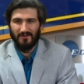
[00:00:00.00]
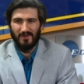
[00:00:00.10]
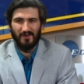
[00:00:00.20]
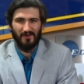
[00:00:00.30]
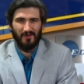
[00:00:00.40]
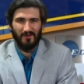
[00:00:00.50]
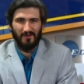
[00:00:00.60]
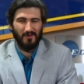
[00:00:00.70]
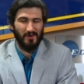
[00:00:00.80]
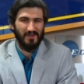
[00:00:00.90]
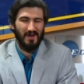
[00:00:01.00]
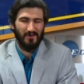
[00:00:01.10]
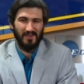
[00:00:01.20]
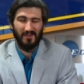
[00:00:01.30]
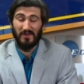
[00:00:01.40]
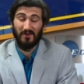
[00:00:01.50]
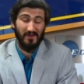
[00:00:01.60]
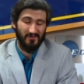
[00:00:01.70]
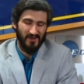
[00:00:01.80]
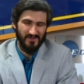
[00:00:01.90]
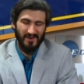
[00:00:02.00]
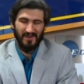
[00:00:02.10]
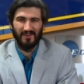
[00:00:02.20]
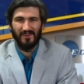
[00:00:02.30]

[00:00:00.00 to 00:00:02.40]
when you work in networking, can be quite frustrating,